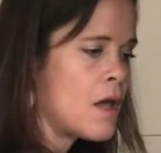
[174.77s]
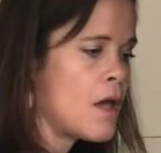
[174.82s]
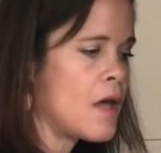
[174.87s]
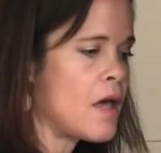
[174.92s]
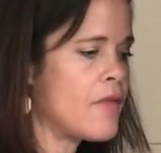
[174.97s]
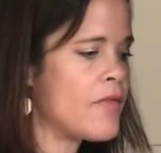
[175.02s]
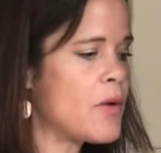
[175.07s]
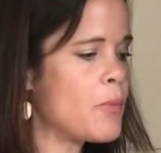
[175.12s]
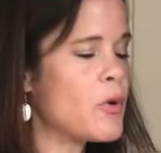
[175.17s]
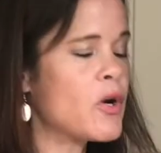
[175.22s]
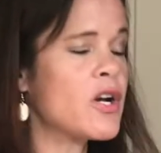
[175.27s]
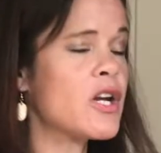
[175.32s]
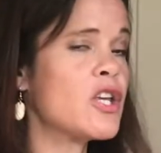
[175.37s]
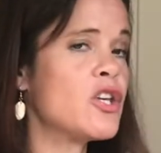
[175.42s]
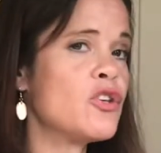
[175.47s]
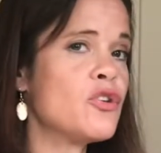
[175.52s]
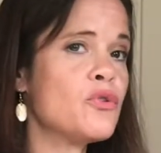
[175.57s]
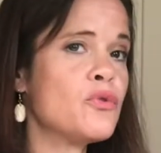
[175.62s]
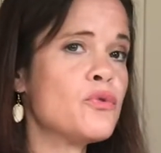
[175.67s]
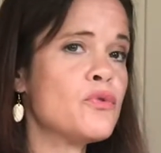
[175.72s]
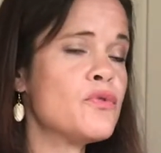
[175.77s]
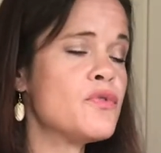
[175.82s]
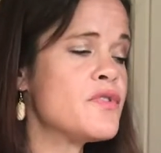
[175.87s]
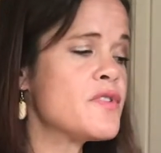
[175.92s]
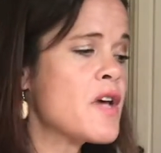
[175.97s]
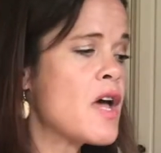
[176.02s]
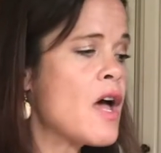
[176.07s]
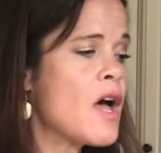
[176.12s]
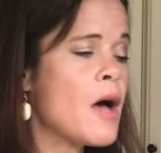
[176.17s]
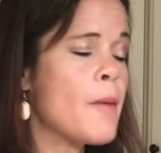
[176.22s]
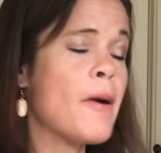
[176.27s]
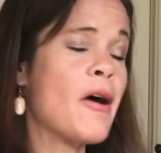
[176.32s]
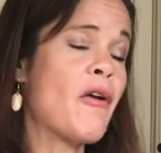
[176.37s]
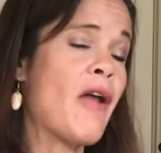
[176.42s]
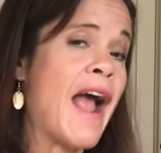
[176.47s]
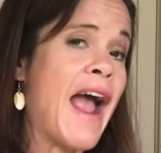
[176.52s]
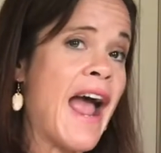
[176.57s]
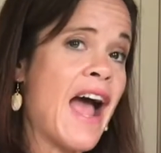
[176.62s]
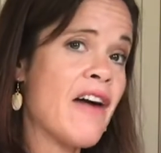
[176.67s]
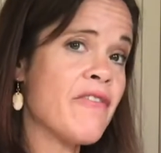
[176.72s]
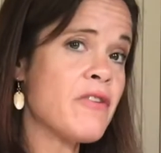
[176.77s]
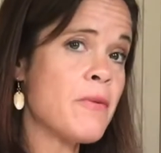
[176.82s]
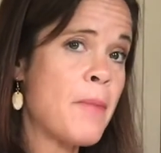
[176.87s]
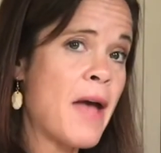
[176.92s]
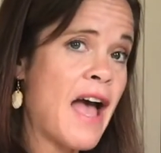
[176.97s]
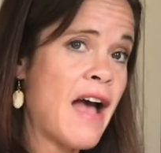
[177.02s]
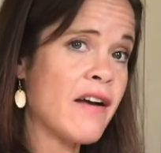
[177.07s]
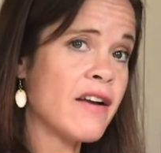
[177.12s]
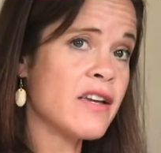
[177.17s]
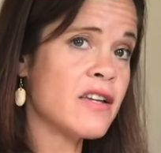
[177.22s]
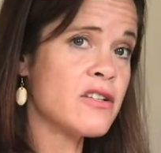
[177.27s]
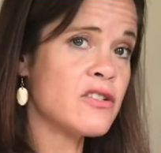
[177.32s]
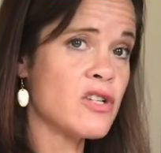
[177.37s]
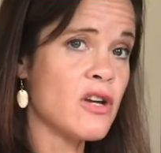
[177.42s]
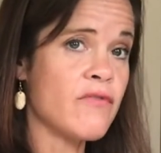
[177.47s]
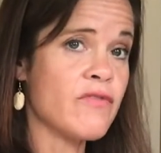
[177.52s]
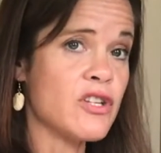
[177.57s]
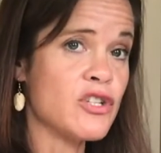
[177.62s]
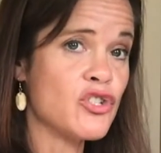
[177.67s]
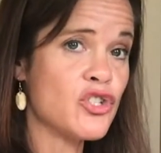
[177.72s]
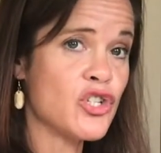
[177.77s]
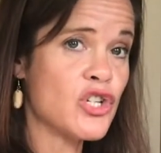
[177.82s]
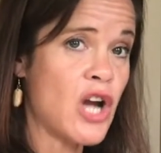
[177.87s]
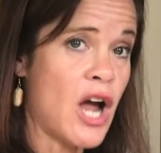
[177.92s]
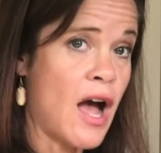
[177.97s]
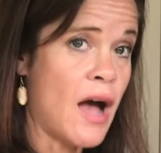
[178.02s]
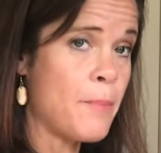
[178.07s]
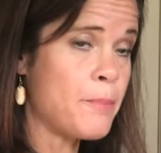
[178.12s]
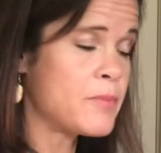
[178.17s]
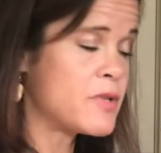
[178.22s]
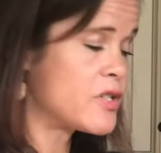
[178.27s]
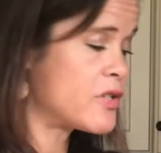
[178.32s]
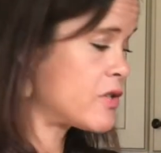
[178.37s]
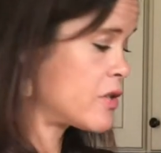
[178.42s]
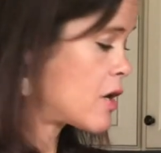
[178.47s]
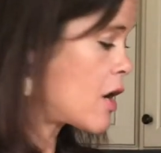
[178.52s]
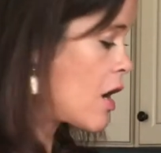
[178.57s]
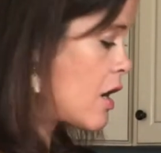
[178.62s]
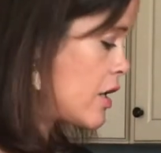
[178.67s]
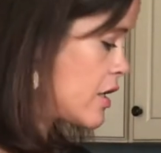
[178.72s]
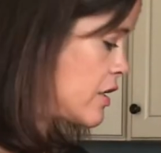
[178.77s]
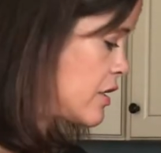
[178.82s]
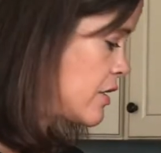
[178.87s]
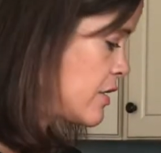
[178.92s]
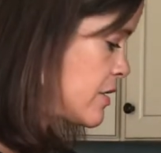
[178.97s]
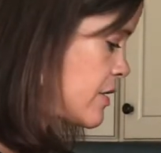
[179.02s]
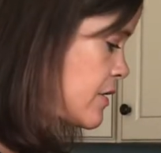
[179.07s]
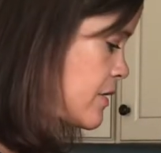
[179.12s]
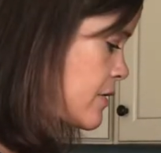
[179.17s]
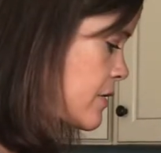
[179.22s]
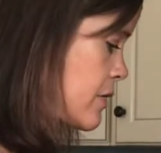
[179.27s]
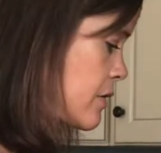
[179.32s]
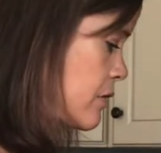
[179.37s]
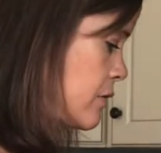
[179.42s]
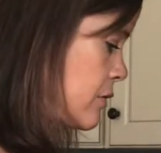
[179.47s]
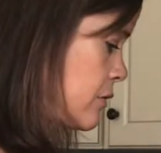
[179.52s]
And then we're going to use about a half a package of the chopped onions.